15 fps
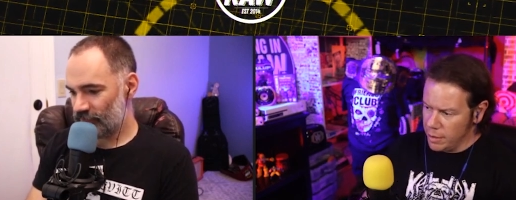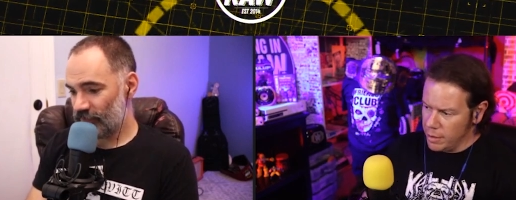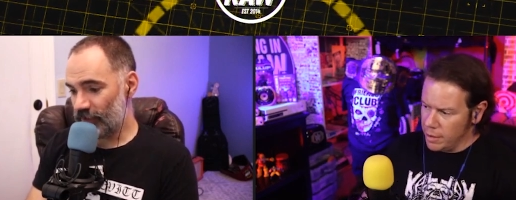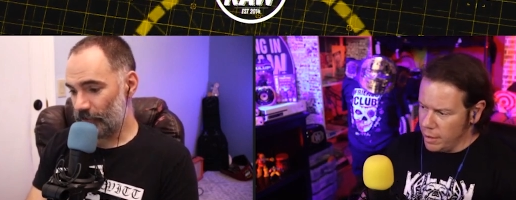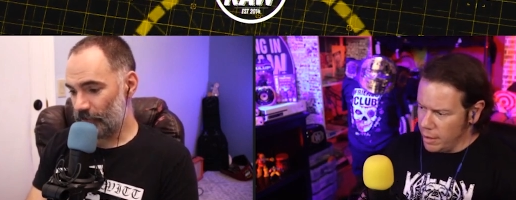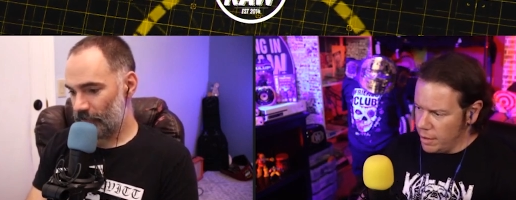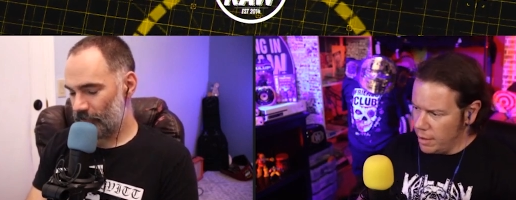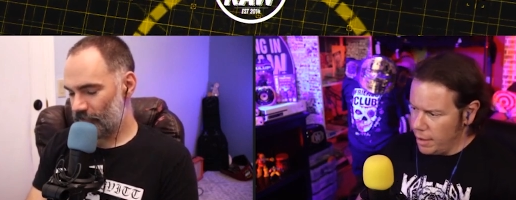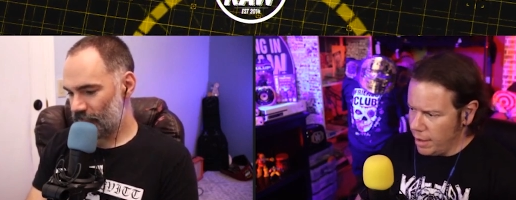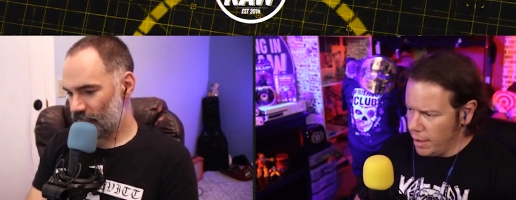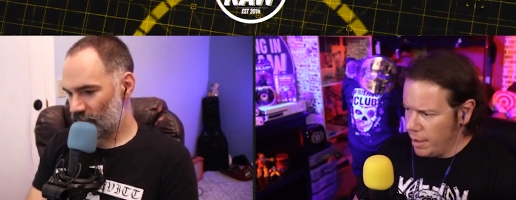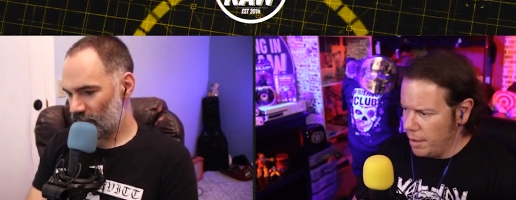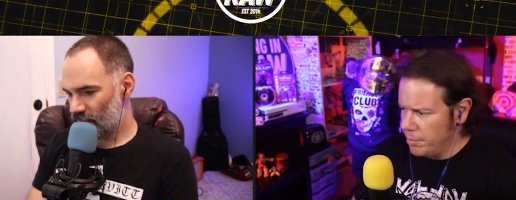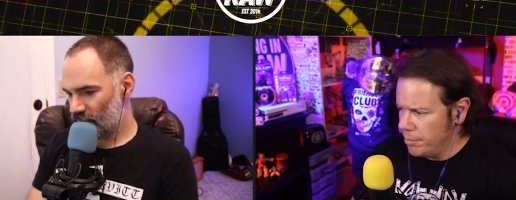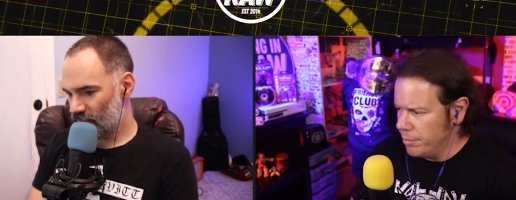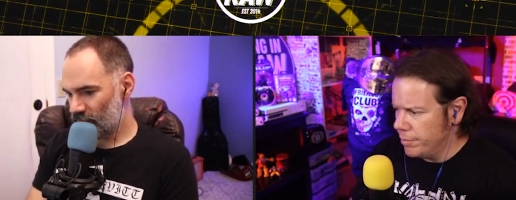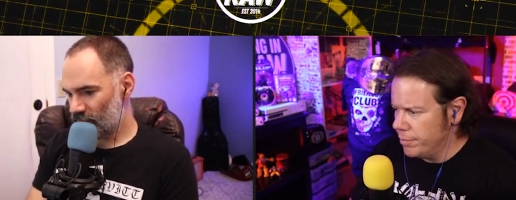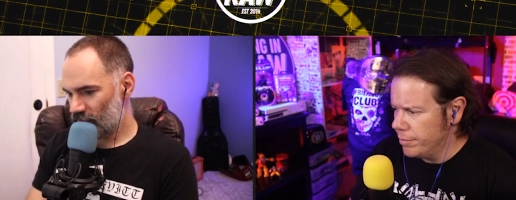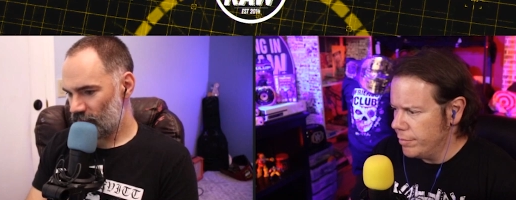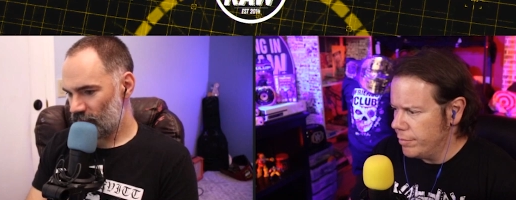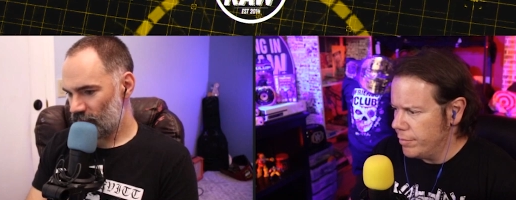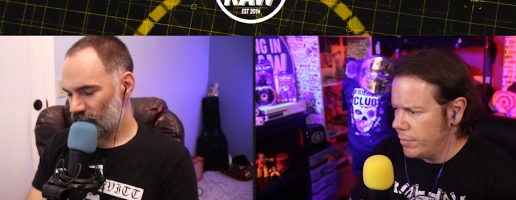Speaker 1: Yep.
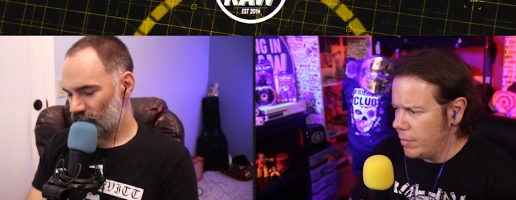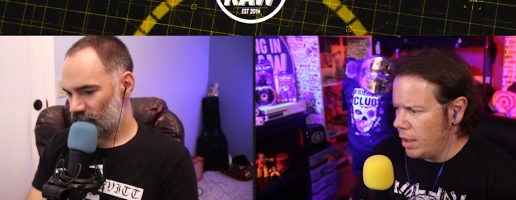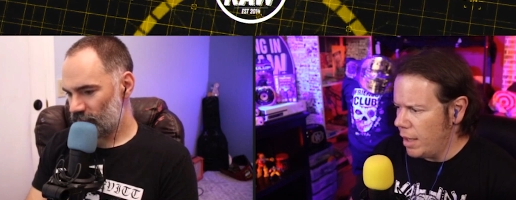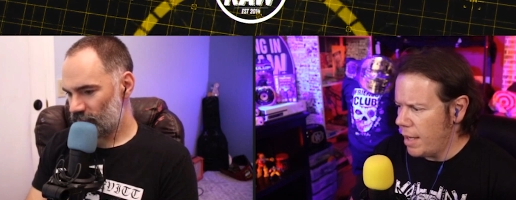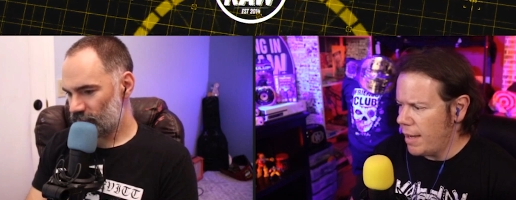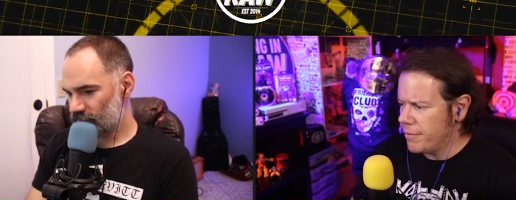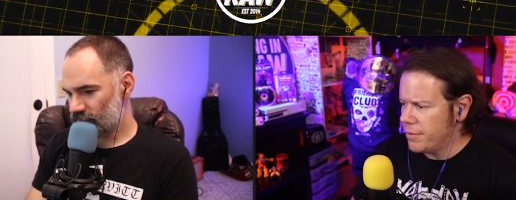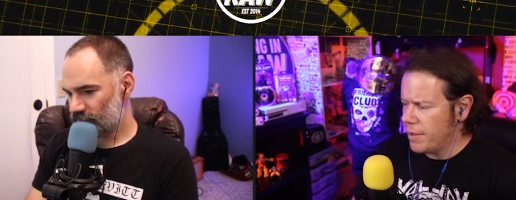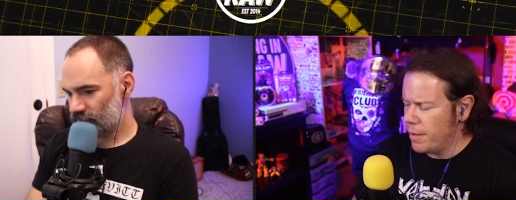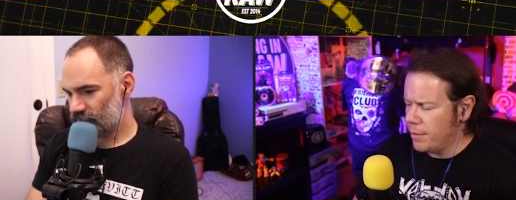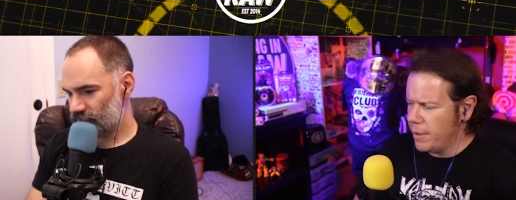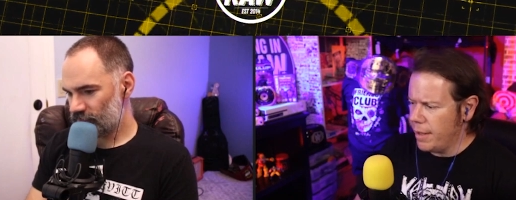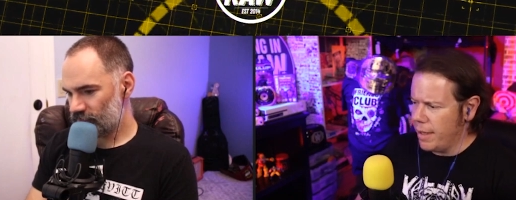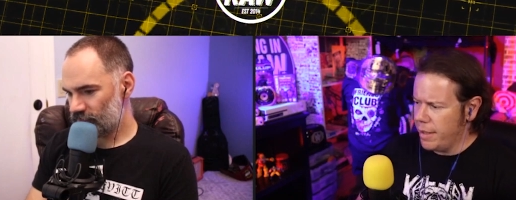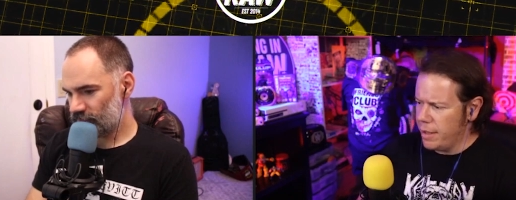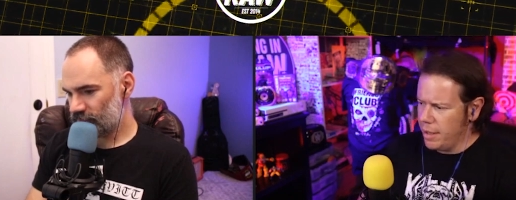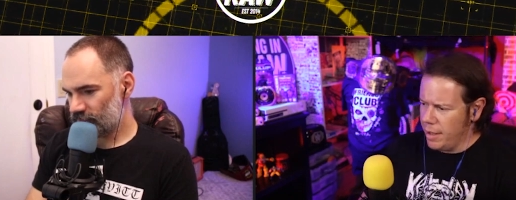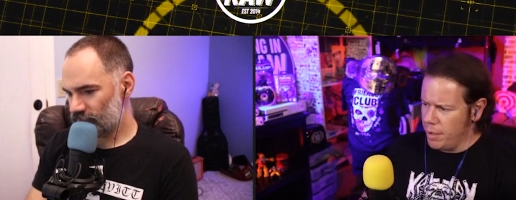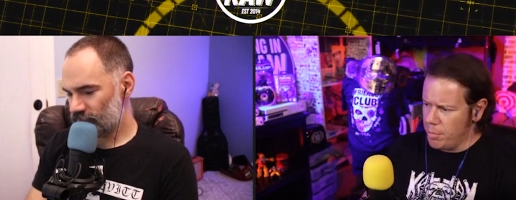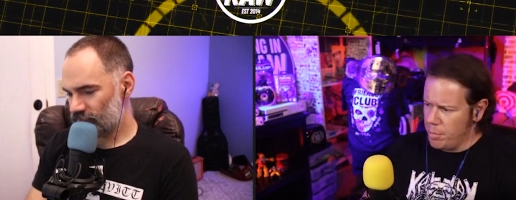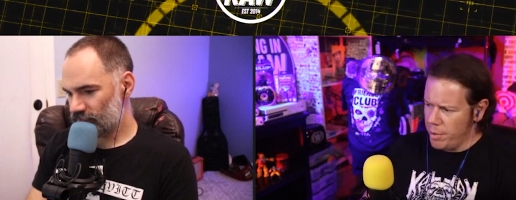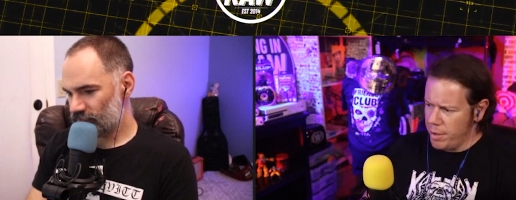Um, uh, after that we had
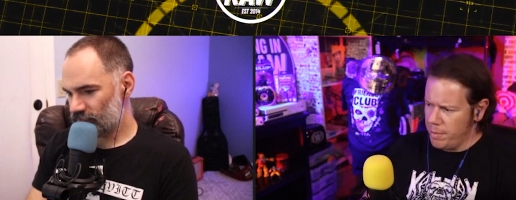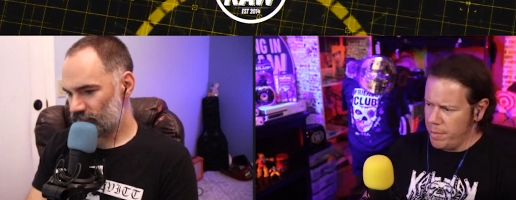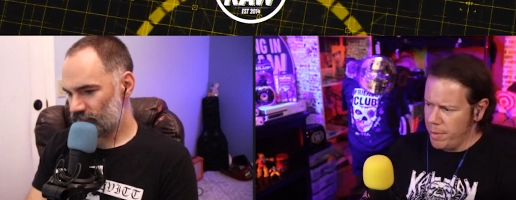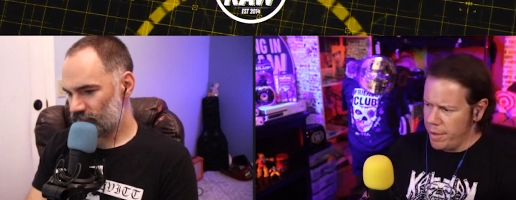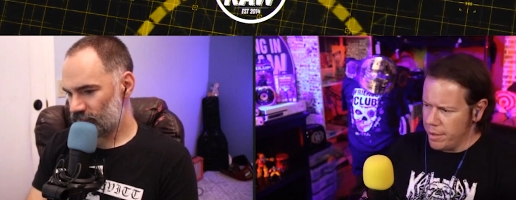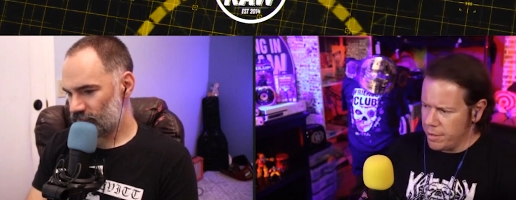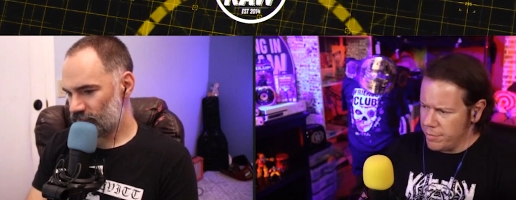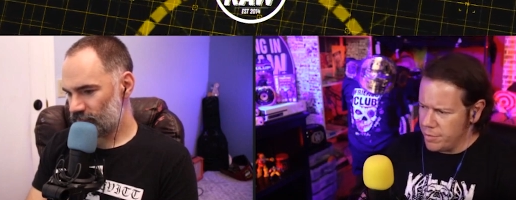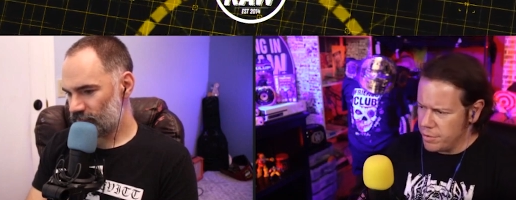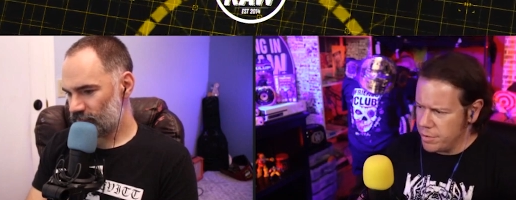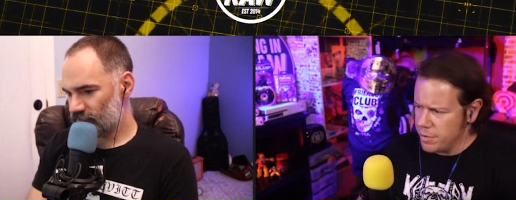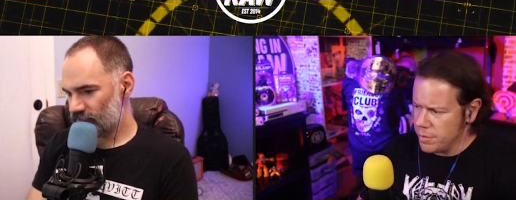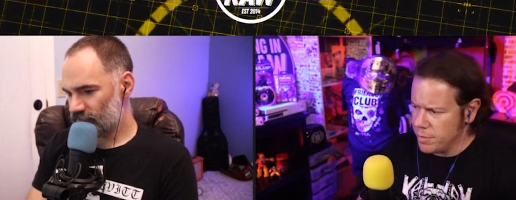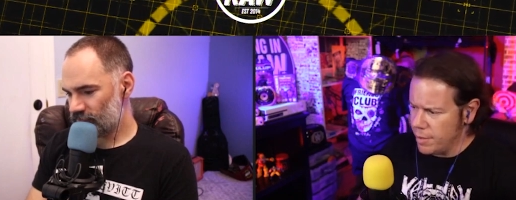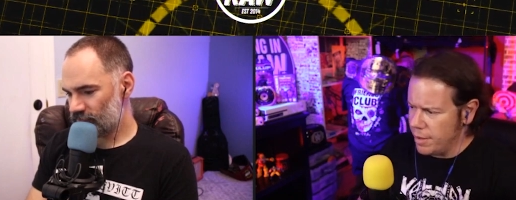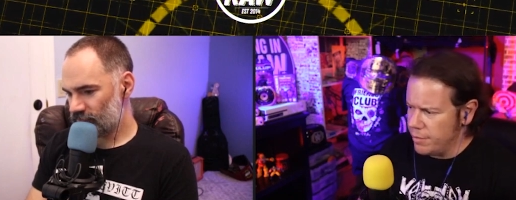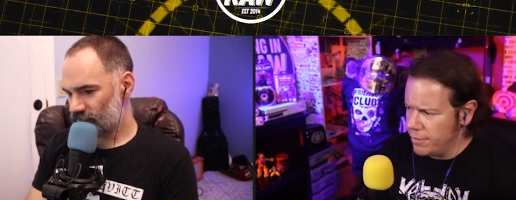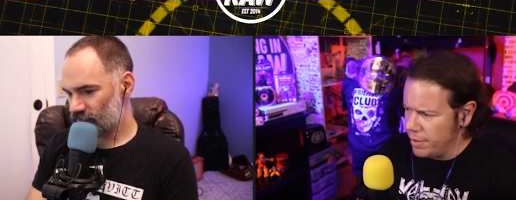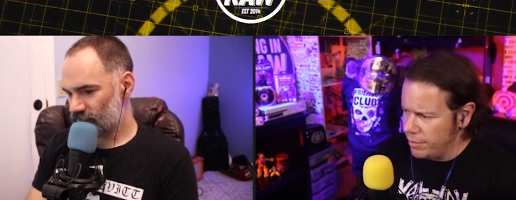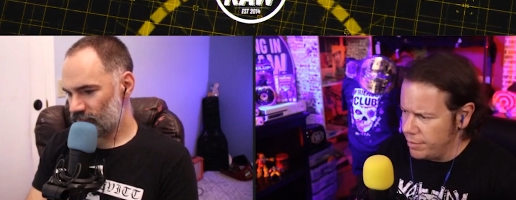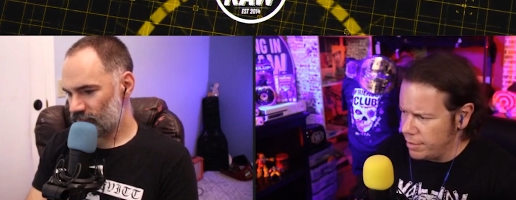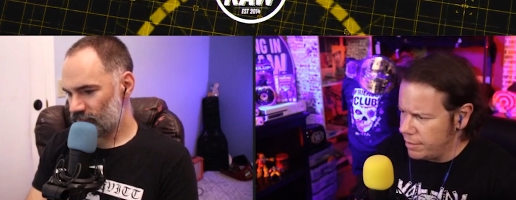uh, Britt Baker versus Red
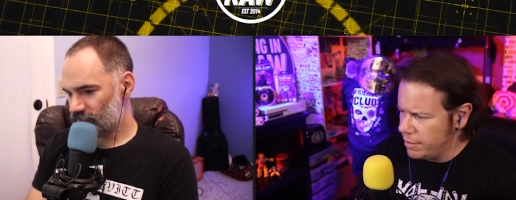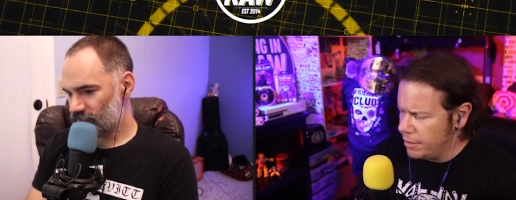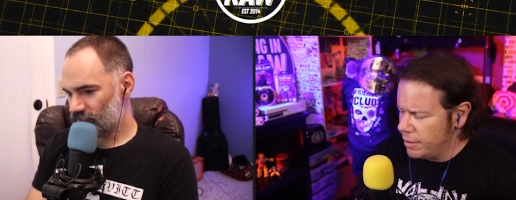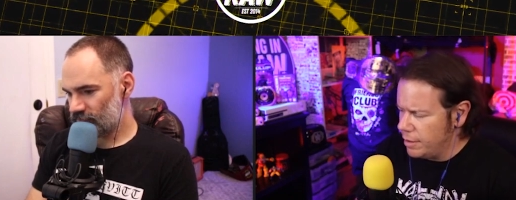Velvet.